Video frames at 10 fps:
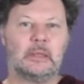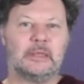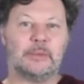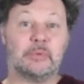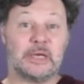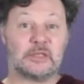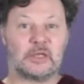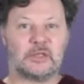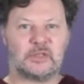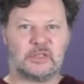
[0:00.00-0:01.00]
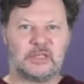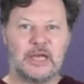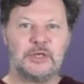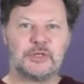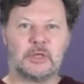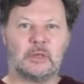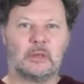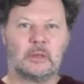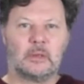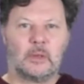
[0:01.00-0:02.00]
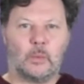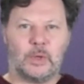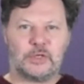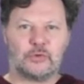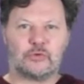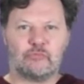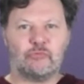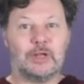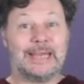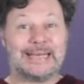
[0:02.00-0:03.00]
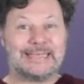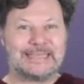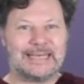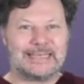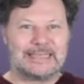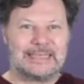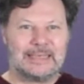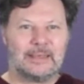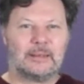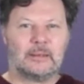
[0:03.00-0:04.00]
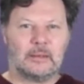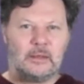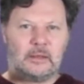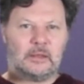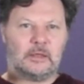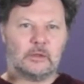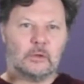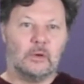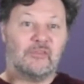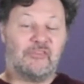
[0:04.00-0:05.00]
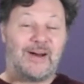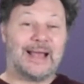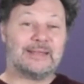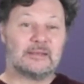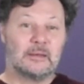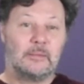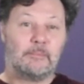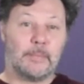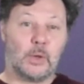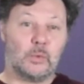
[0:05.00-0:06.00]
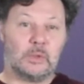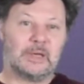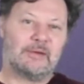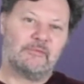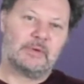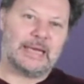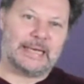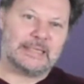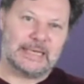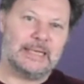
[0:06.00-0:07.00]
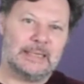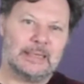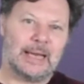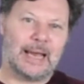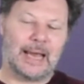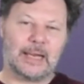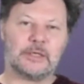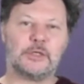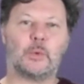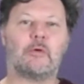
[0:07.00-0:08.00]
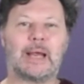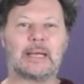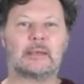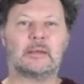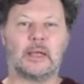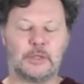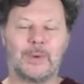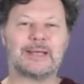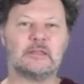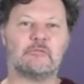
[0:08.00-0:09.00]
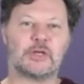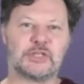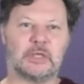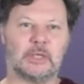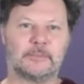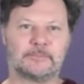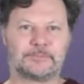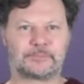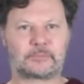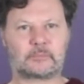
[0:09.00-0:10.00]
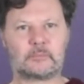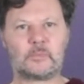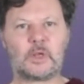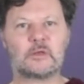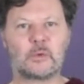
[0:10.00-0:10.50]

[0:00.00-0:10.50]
your brain senses danger, which doesn't really exist. Your fight mode kicks in and you act irrationally. So